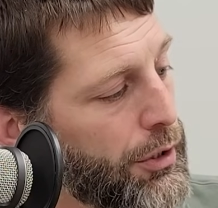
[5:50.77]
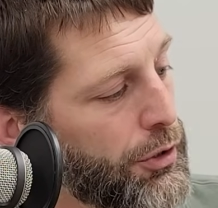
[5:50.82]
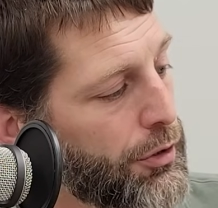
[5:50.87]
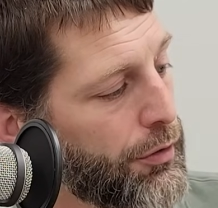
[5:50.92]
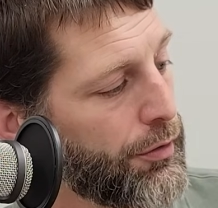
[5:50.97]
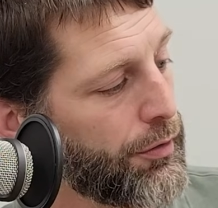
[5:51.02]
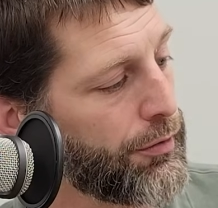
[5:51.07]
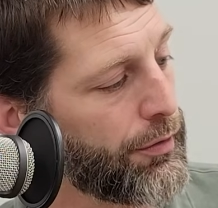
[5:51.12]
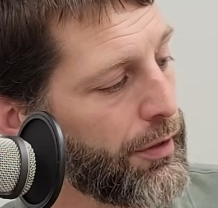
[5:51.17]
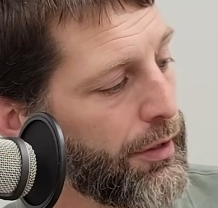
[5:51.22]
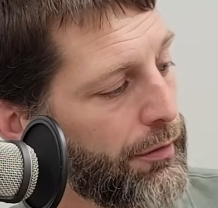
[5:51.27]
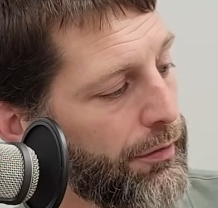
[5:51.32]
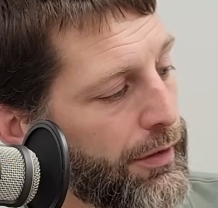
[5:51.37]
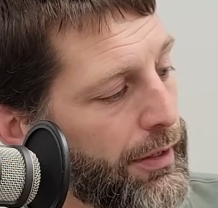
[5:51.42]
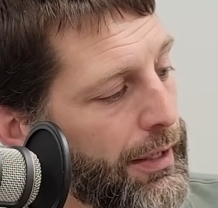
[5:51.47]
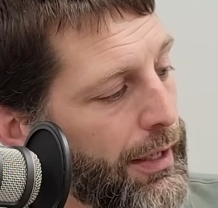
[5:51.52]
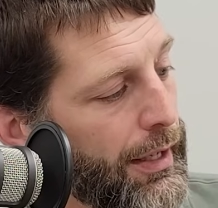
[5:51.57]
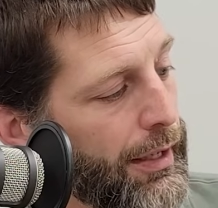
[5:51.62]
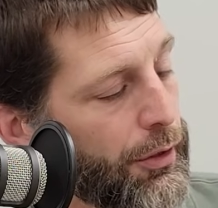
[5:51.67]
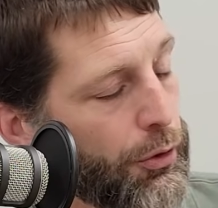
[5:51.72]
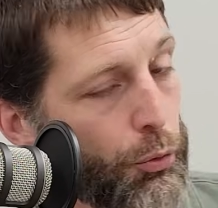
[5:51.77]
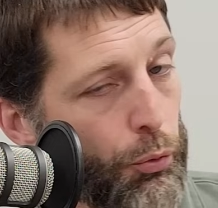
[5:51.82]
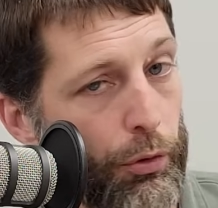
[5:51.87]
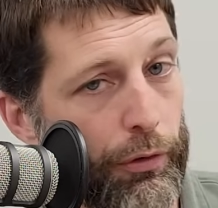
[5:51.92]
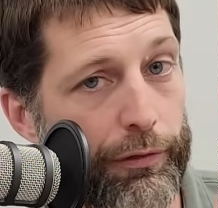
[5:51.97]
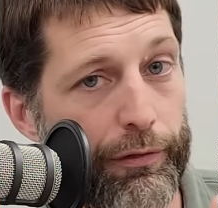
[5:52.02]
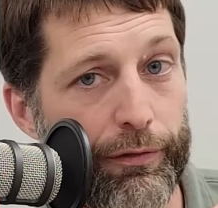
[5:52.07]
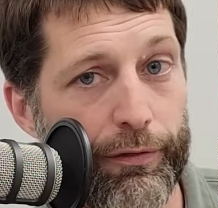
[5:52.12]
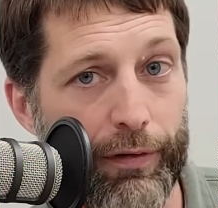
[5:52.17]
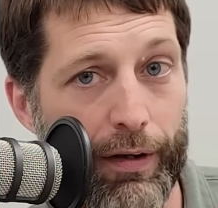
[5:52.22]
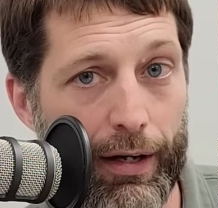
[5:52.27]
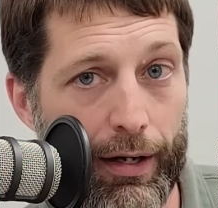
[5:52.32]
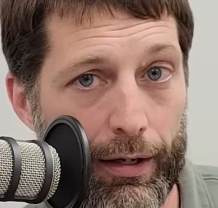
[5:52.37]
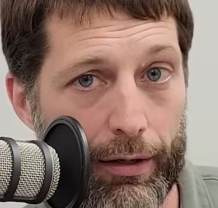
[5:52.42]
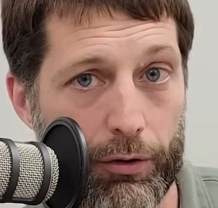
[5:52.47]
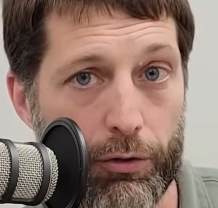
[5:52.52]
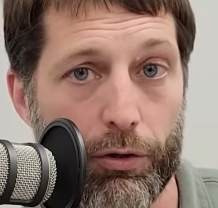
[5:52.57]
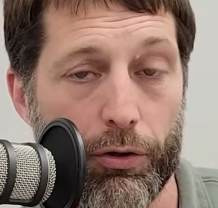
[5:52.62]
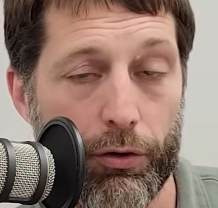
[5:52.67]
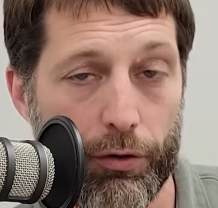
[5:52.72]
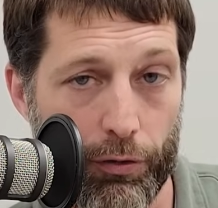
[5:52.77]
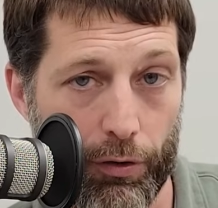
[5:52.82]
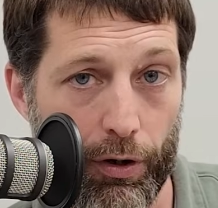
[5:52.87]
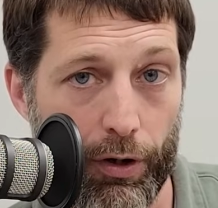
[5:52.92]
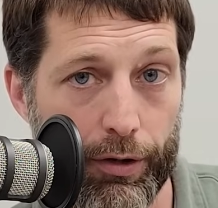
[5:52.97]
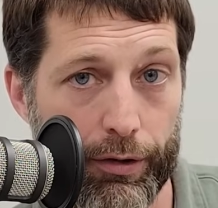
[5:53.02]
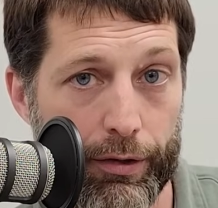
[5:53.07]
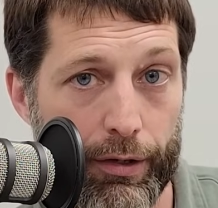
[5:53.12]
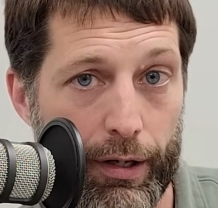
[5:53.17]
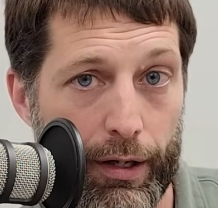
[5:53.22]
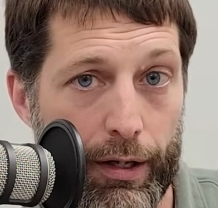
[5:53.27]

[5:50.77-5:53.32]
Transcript: just to see if the indoor fan turns on.